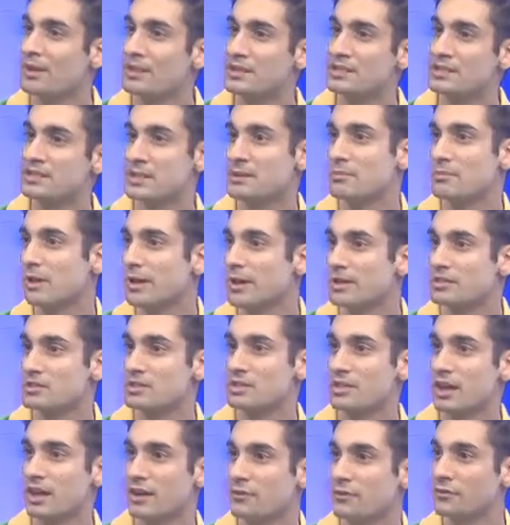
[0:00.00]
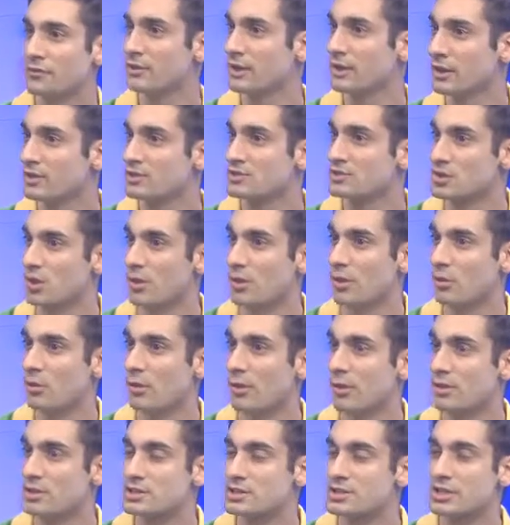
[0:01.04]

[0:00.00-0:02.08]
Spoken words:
They seem like just kind of fillers almost.